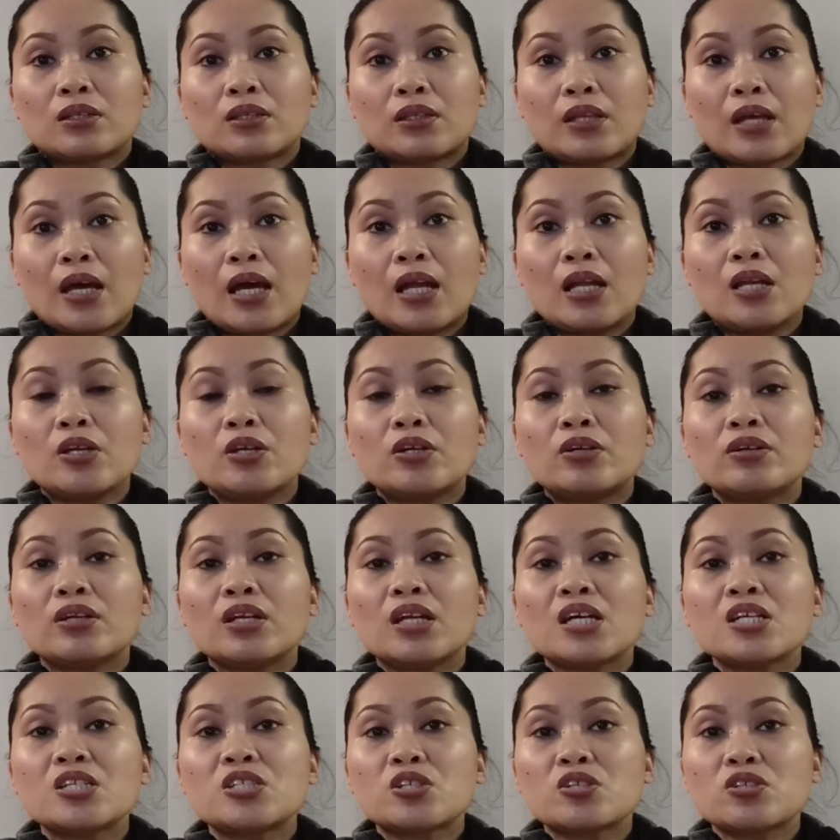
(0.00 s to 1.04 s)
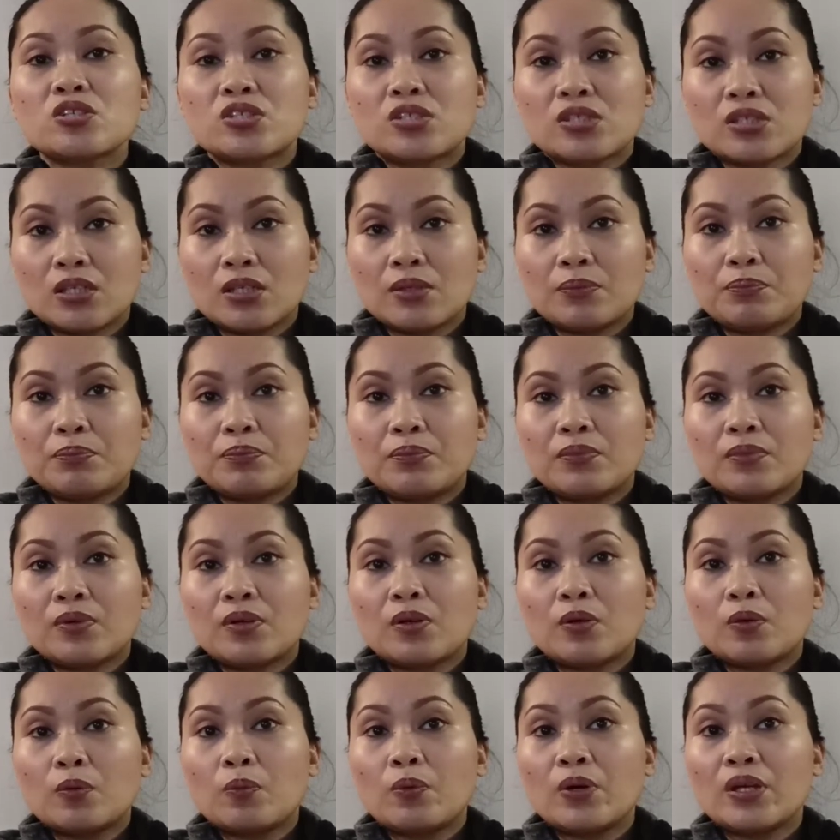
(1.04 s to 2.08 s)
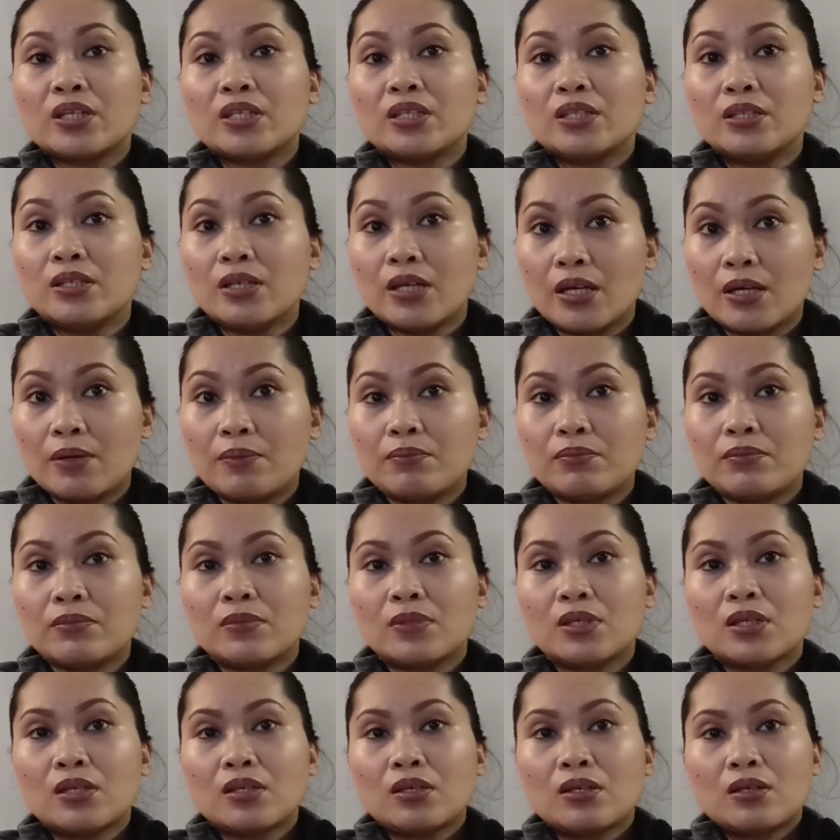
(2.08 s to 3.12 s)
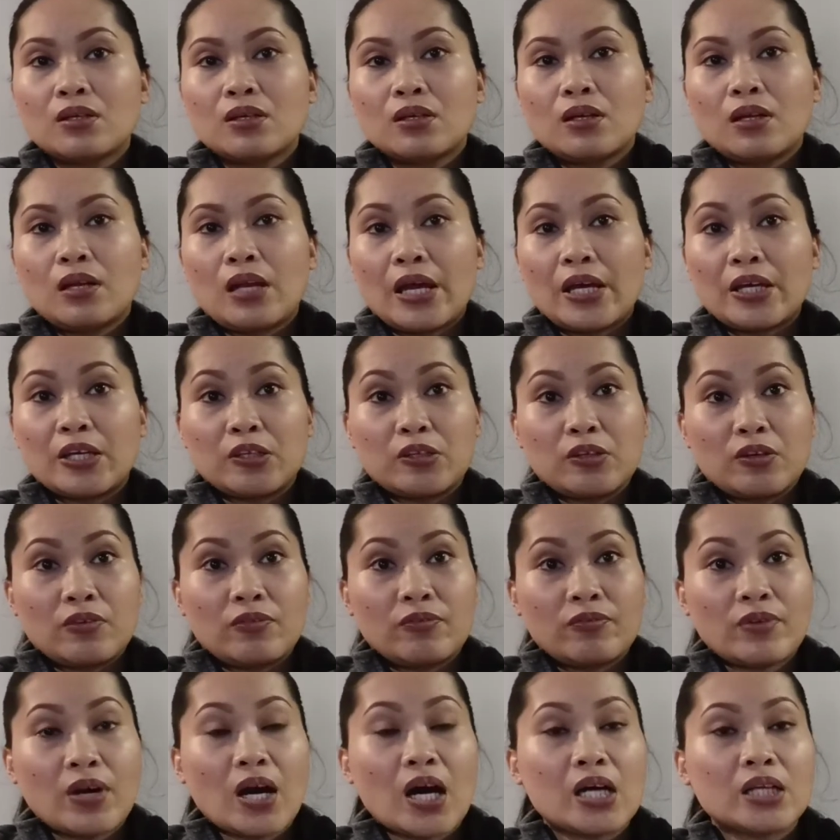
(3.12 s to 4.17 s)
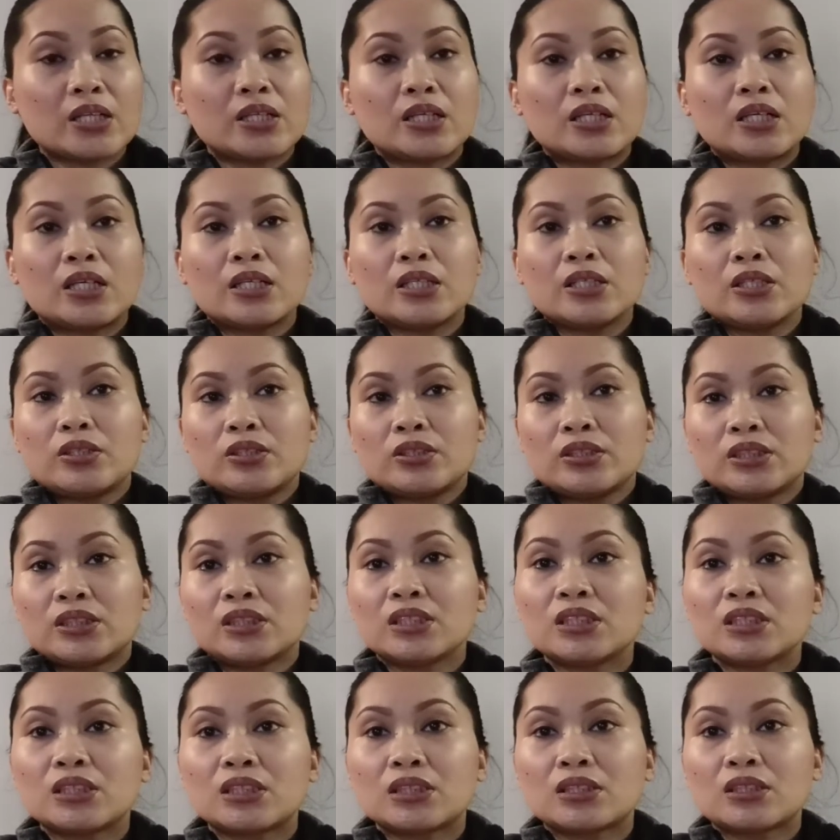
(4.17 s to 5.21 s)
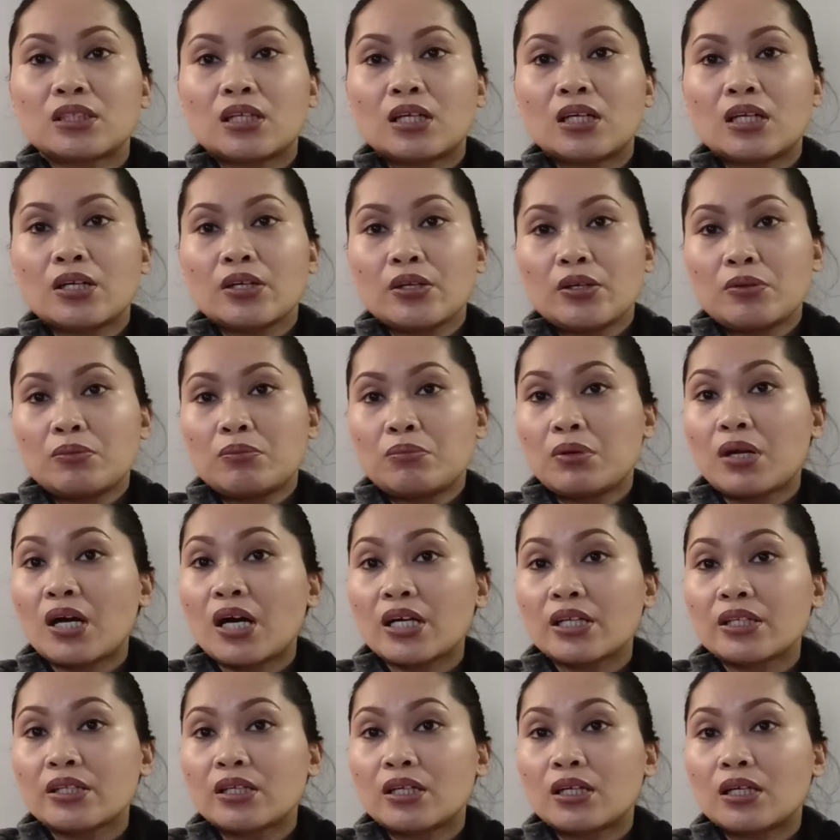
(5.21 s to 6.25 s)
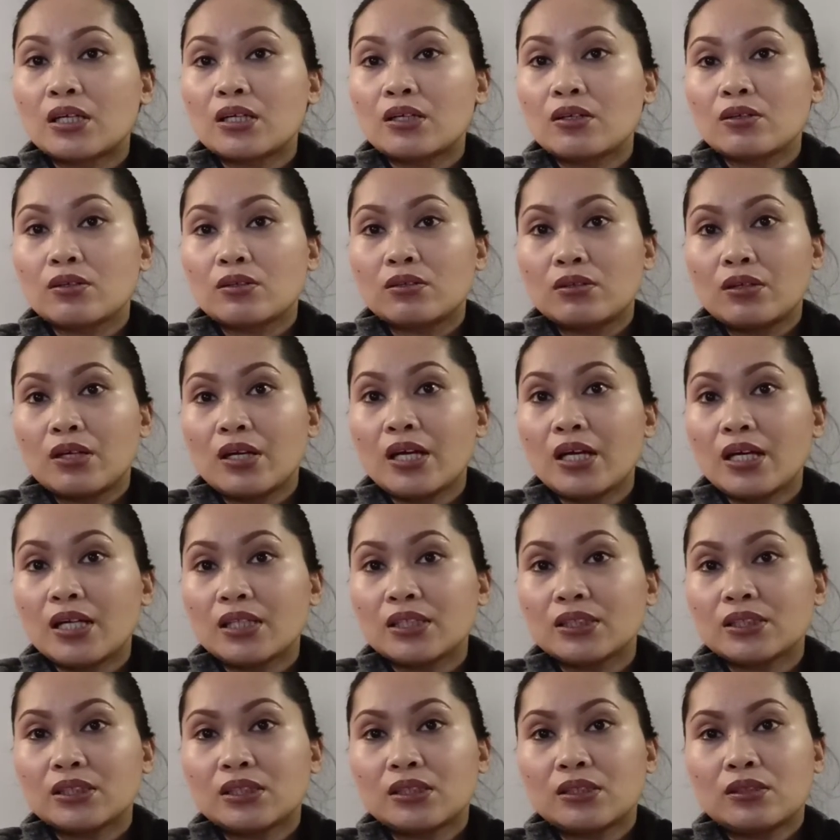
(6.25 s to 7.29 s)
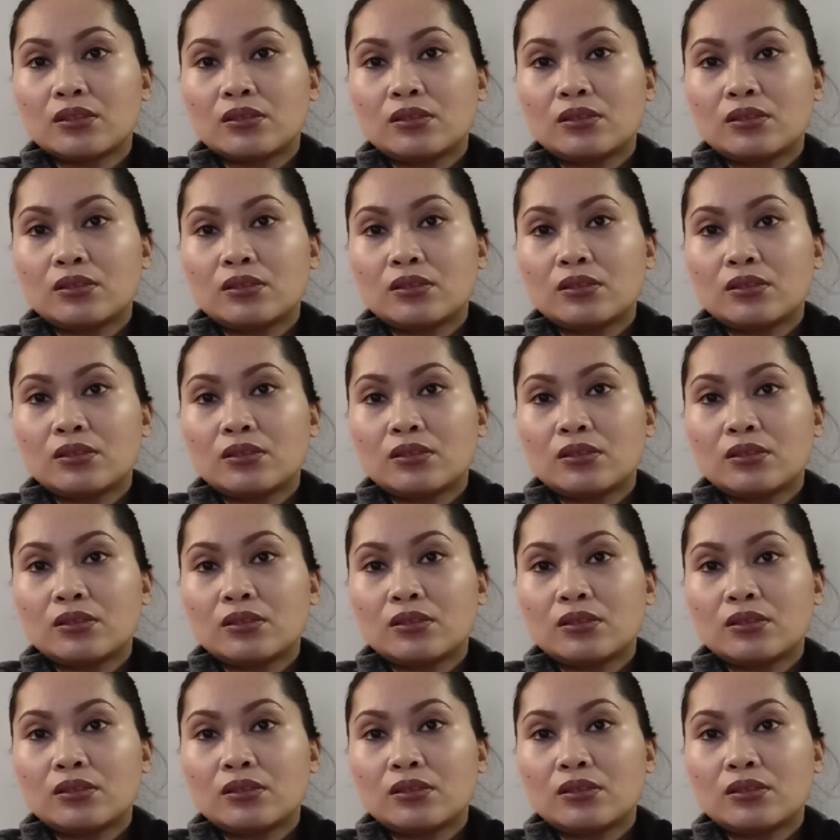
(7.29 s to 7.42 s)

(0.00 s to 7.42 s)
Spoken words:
tell your relationship with them, like your father, your sister, your brother, or else,